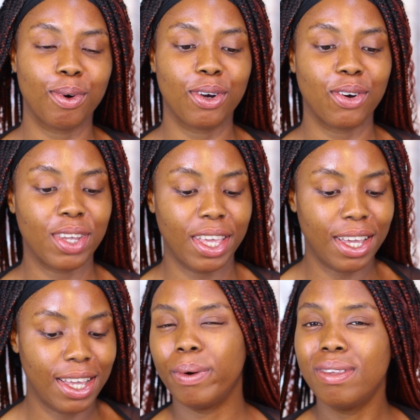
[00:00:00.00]
work,
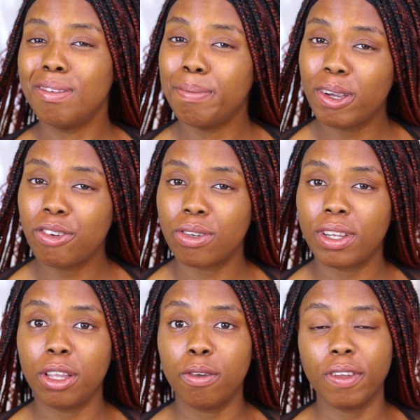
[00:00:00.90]
okay? You want to make sure
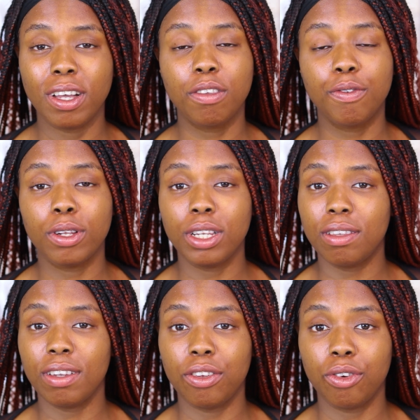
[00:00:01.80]
that you've
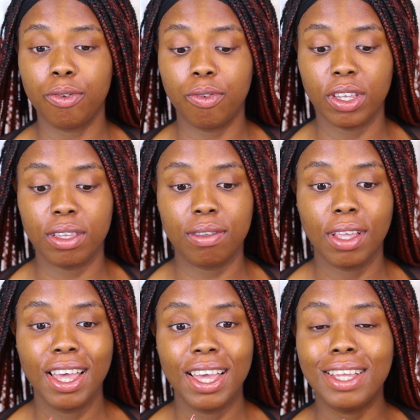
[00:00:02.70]
exfoliated your face.
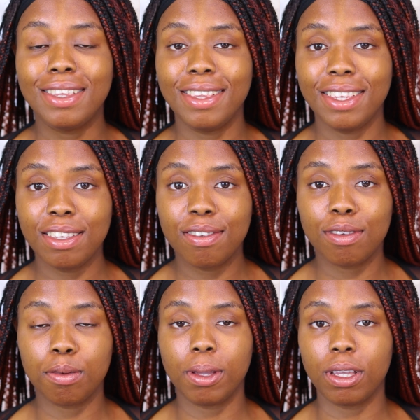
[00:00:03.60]
It
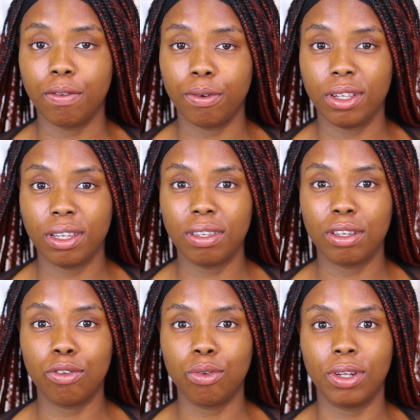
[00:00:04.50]
needs to be
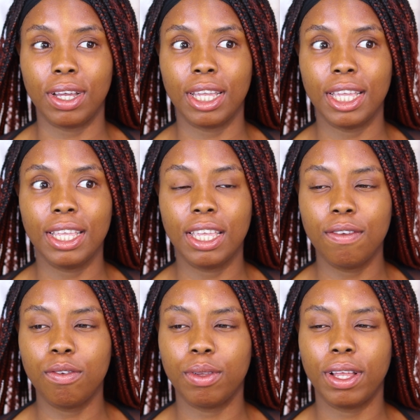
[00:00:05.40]
exfoliated so that it
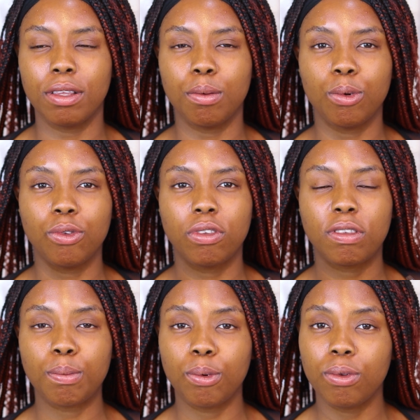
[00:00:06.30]
gives you like the
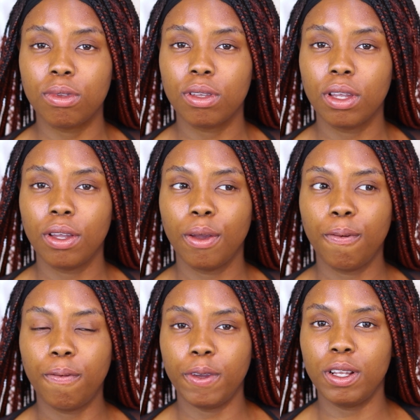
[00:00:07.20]
most smooth
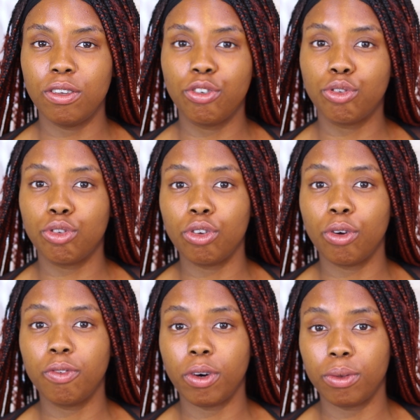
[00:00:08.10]
finish to
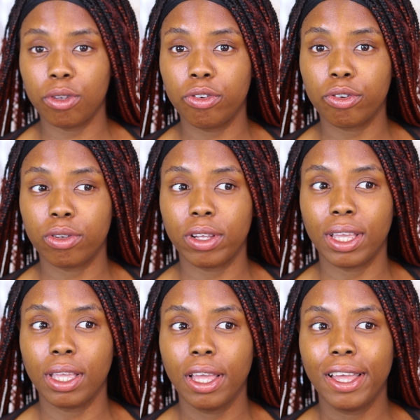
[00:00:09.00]
your foundation.
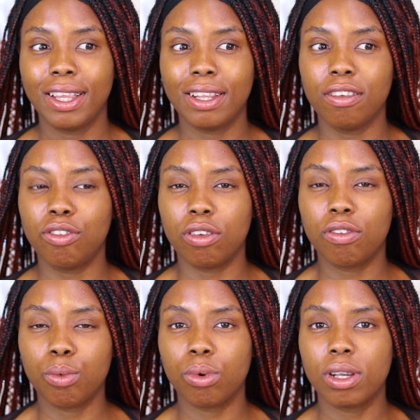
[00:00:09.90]
Like, this
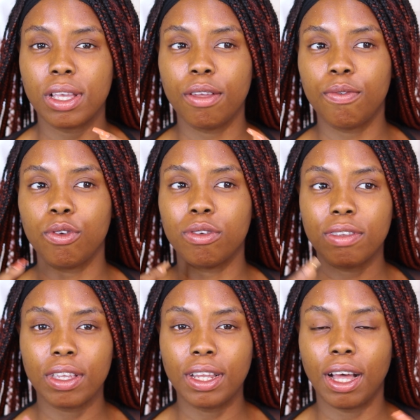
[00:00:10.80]
doesn't work if your
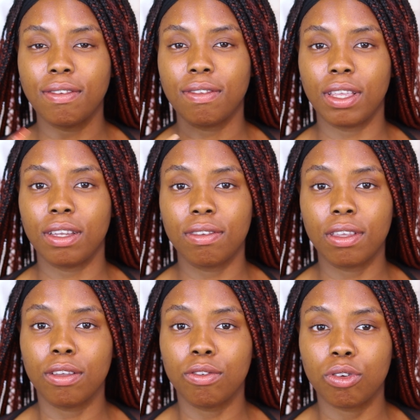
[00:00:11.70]
skin has dead
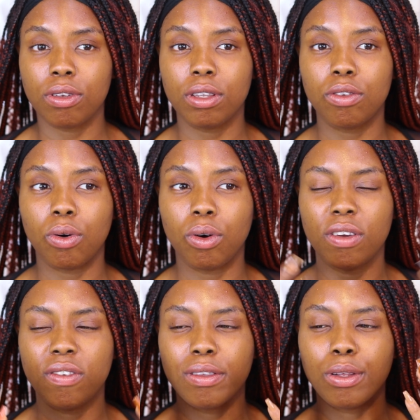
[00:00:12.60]
skins on it, or
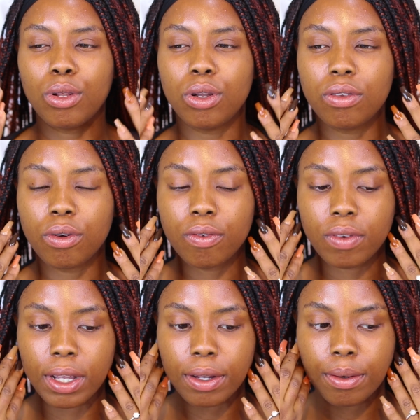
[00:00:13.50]
if there's a lot
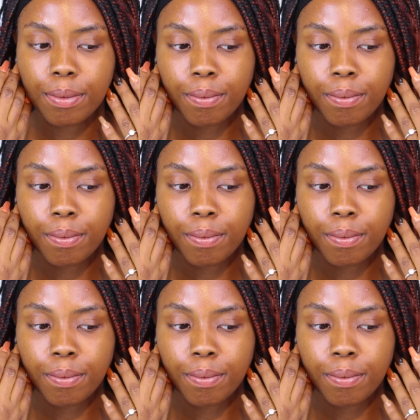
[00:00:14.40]
of like